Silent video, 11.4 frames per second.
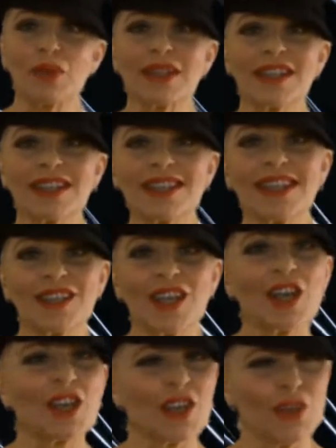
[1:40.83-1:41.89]
predicts that
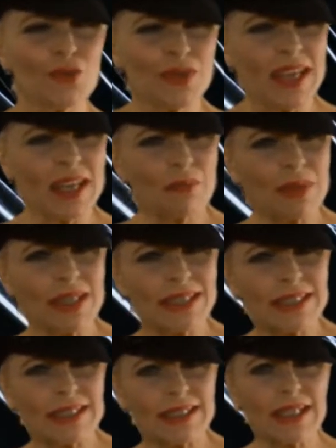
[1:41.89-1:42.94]
you can be
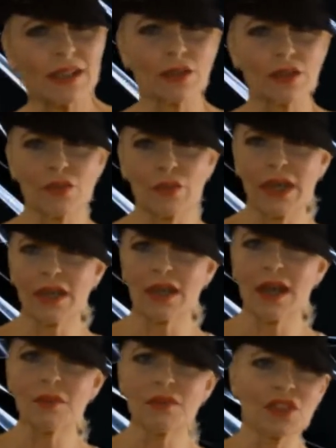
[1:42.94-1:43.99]
sticklers when it
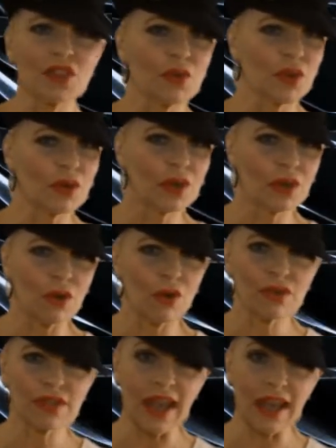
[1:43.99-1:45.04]
comes to your
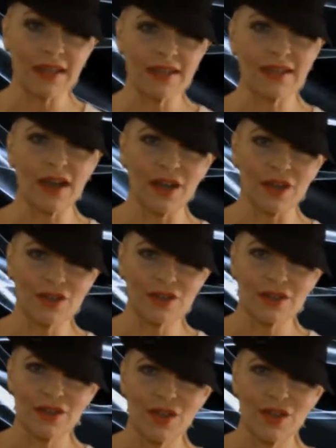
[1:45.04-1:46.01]
goals and desires.